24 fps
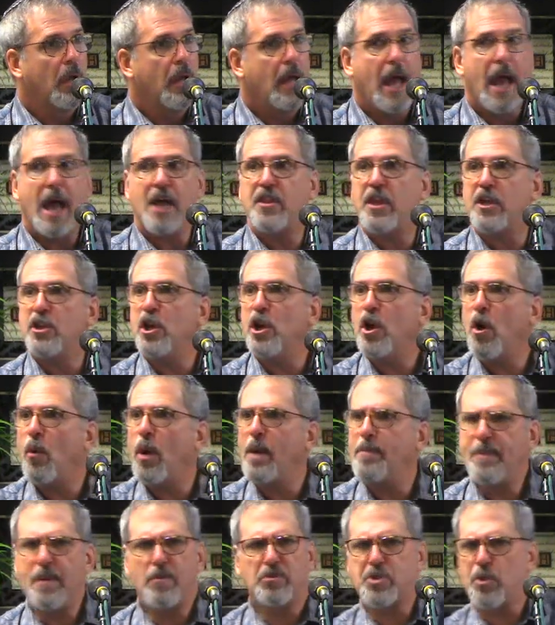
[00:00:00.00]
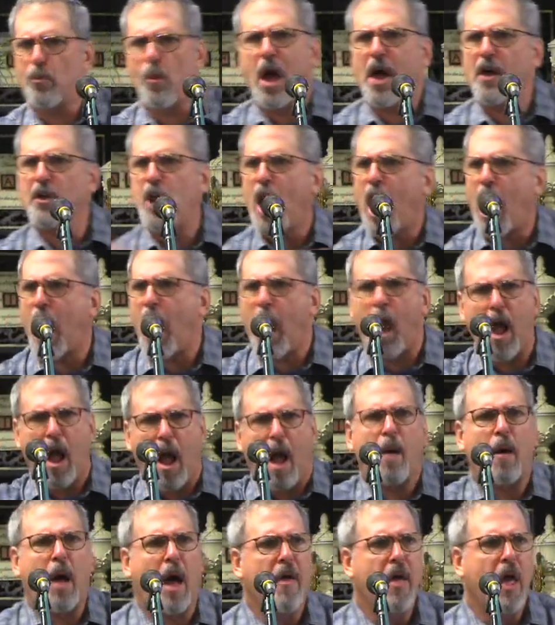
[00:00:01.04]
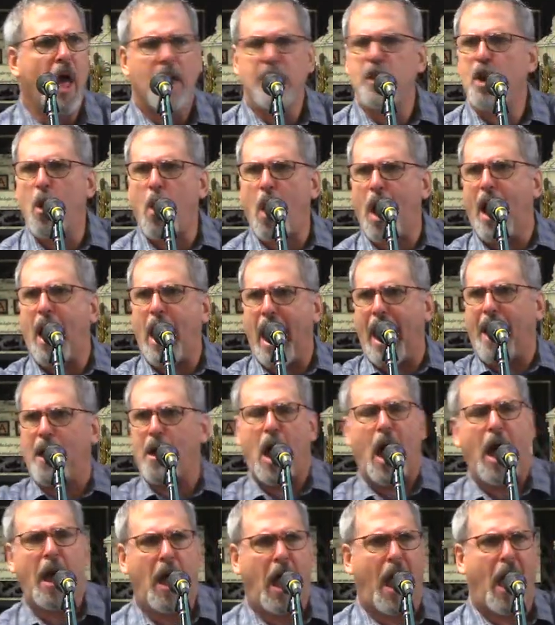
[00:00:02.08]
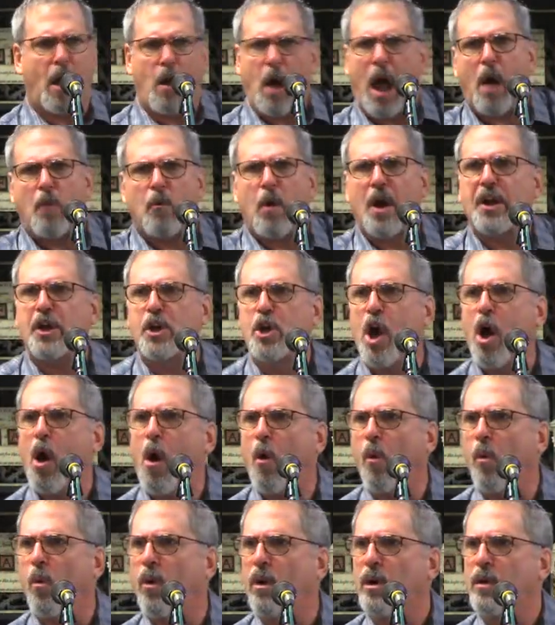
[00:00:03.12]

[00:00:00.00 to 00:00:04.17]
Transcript: And then you know what? People say, well, yeah, I want to go.